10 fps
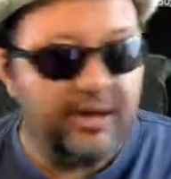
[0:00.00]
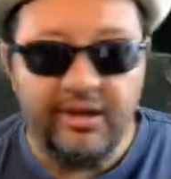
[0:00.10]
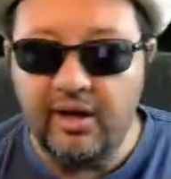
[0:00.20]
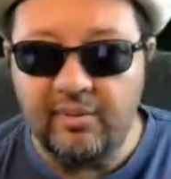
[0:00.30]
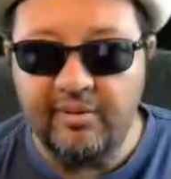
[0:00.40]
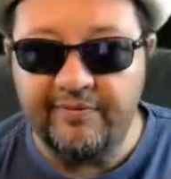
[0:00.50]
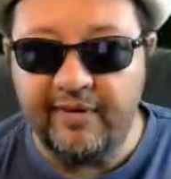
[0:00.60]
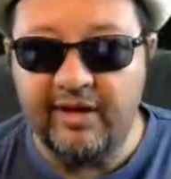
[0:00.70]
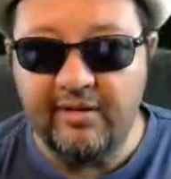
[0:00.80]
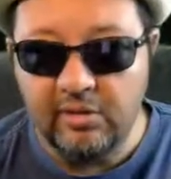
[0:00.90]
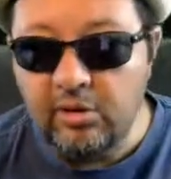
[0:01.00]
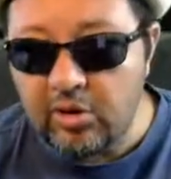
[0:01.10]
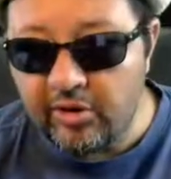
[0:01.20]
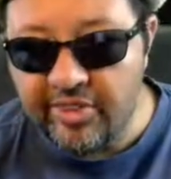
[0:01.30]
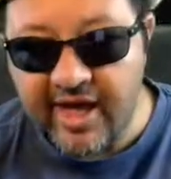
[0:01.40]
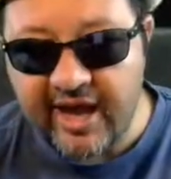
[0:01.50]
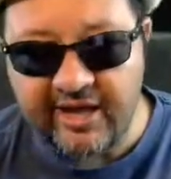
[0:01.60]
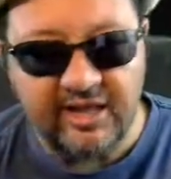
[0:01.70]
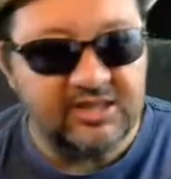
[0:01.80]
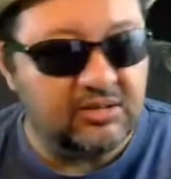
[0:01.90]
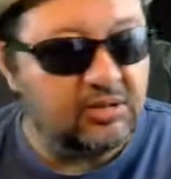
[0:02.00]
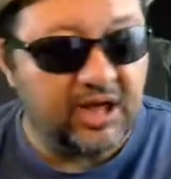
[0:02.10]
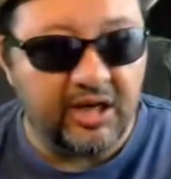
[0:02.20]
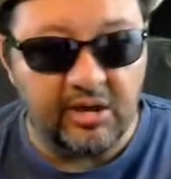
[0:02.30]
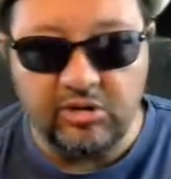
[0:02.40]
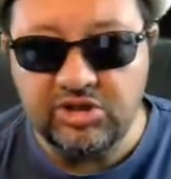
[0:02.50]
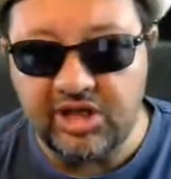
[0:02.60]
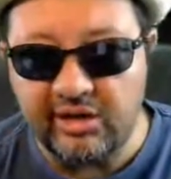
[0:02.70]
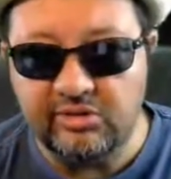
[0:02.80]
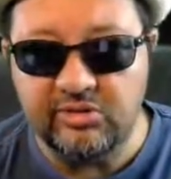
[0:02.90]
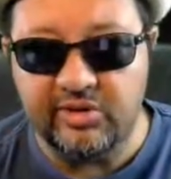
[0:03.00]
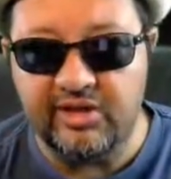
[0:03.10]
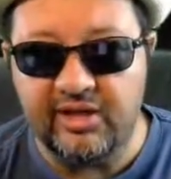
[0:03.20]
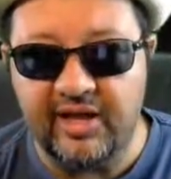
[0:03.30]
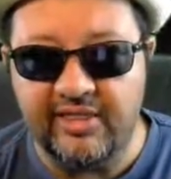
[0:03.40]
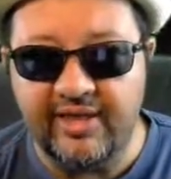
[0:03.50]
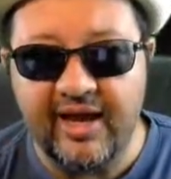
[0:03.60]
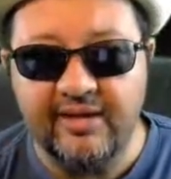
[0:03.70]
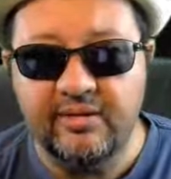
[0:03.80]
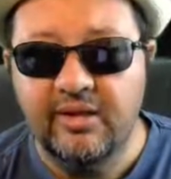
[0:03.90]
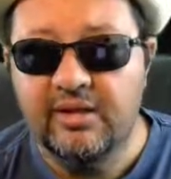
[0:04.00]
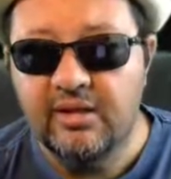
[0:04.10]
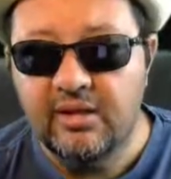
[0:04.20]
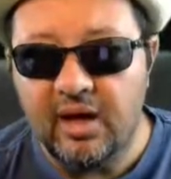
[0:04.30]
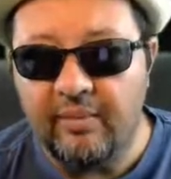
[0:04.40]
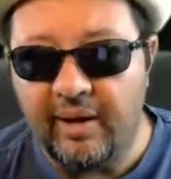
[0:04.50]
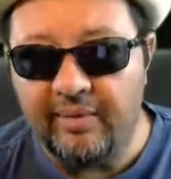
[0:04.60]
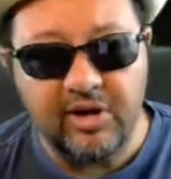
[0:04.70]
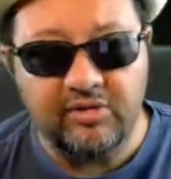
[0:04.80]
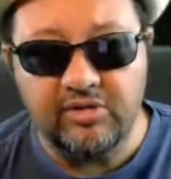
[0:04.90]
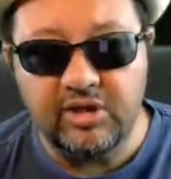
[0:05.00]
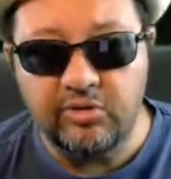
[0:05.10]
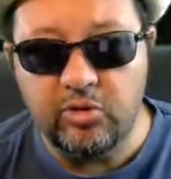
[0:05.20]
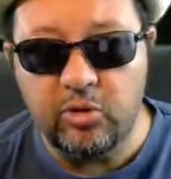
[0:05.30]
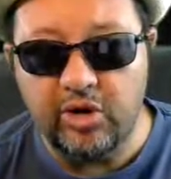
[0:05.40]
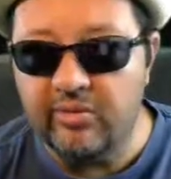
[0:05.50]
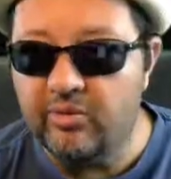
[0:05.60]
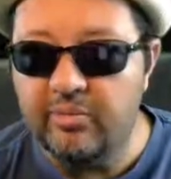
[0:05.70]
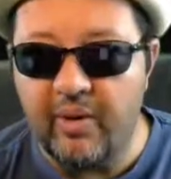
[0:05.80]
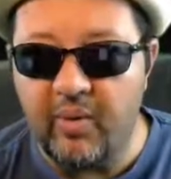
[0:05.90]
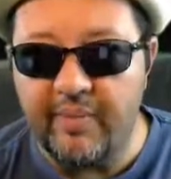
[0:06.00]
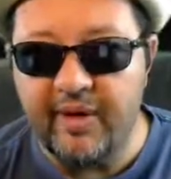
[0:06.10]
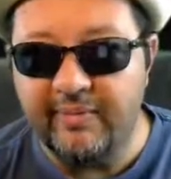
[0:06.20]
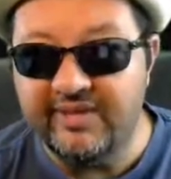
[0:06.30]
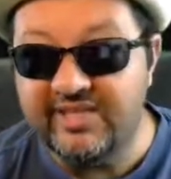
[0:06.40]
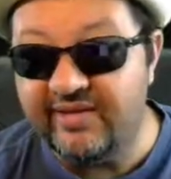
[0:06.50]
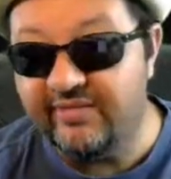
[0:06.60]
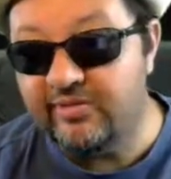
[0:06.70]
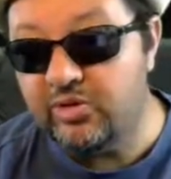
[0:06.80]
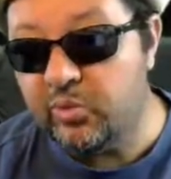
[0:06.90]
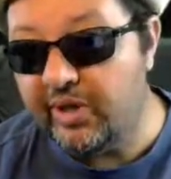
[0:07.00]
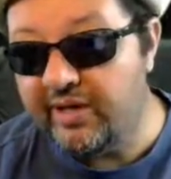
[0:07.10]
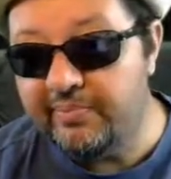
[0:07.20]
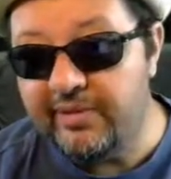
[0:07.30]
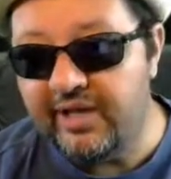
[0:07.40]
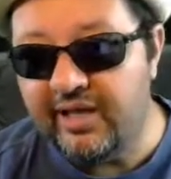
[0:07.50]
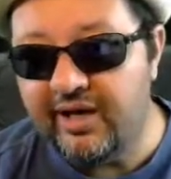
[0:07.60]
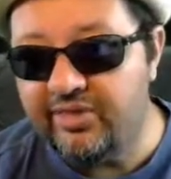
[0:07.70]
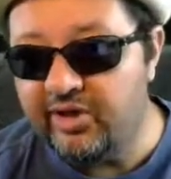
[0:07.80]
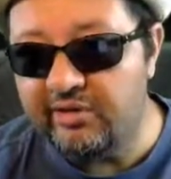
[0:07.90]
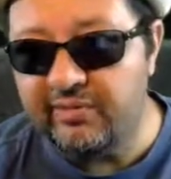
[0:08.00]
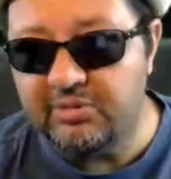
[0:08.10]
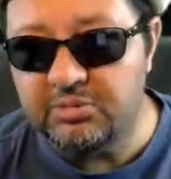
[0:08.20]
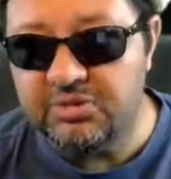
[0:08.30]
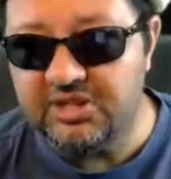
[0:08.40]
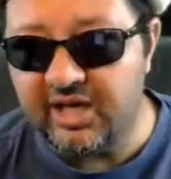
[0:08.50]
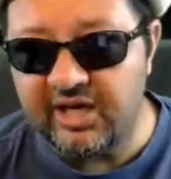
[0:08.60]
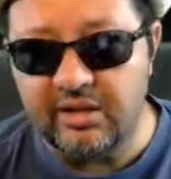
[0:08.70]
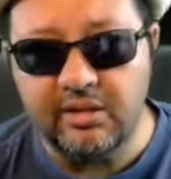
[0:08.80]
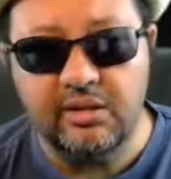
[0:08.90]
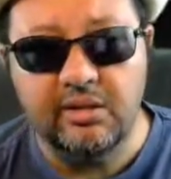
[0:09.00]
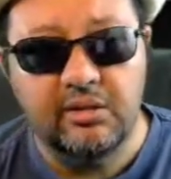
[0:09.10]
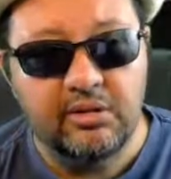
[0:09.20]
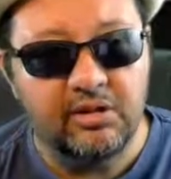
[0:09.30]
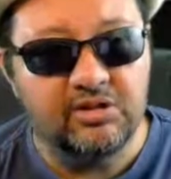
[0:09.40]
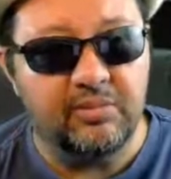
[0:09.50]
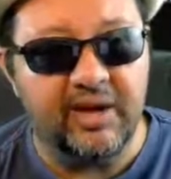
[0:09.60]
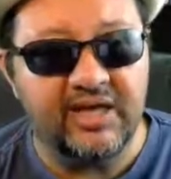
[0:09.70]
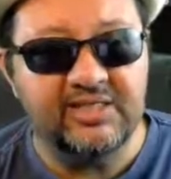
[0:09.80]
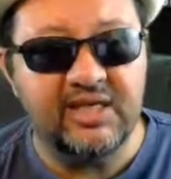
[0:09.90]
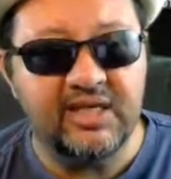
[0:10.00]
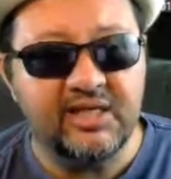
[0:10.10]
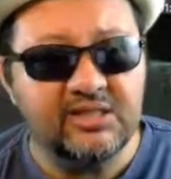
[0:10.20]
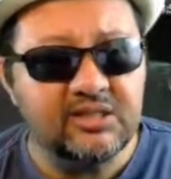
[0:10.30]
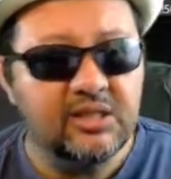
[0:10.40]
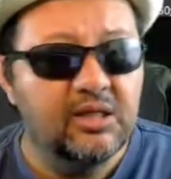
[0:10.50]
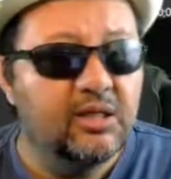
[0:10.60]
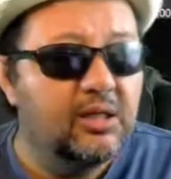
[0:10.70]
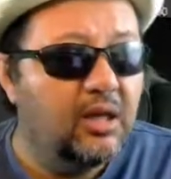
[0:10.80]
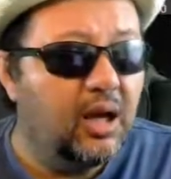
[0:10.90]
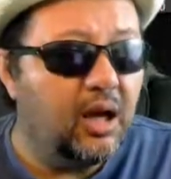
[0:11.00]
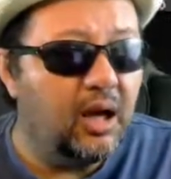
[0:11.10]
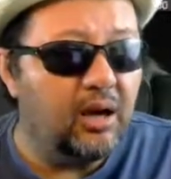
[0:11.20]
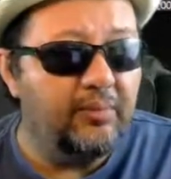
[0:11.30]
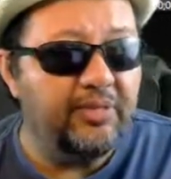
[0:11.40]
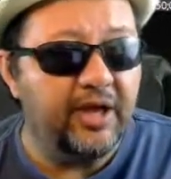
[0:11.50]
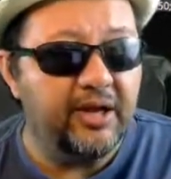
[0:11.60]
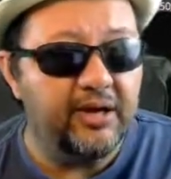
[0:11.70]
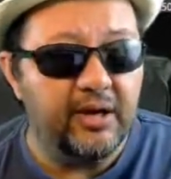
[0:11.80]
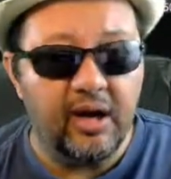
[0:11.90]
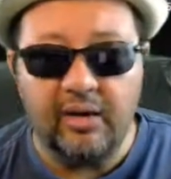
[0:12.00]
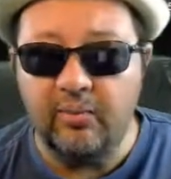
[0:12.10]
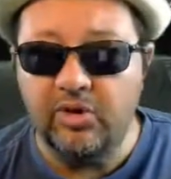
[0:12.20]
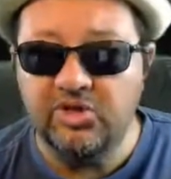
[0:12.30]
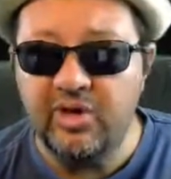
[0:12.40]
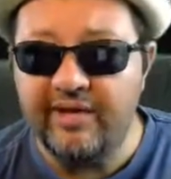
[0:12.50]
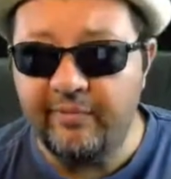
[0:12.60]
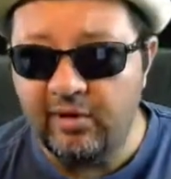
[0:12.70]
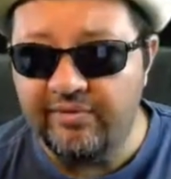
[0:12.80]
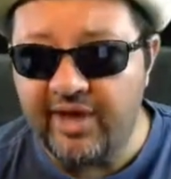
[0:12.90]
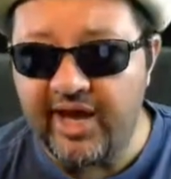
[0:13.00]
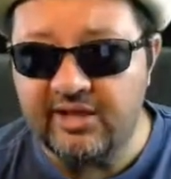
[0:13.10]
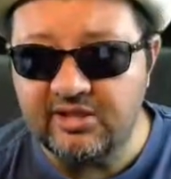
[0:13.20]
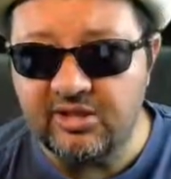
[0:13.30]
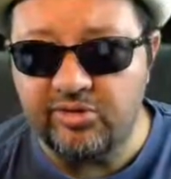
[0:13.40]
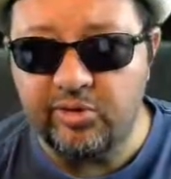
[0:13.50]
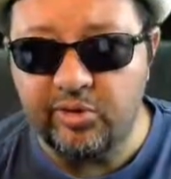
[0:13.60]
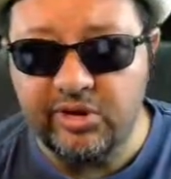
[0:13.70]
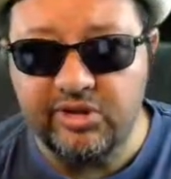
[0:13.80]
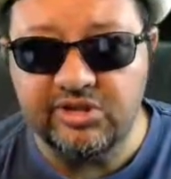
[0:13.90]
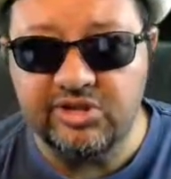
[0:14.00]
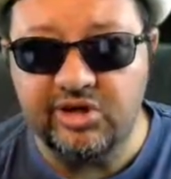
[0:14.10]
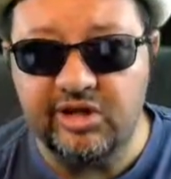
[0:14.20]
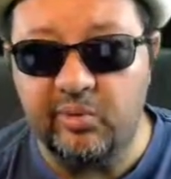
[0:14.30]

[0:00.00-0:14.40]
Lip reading: And if I look on that, I see, okay, no shadows or anything like that. I'm currently recording with my webcam at 720p at 30 frames per second. Those are my settings. Once you have all of that, you start recording your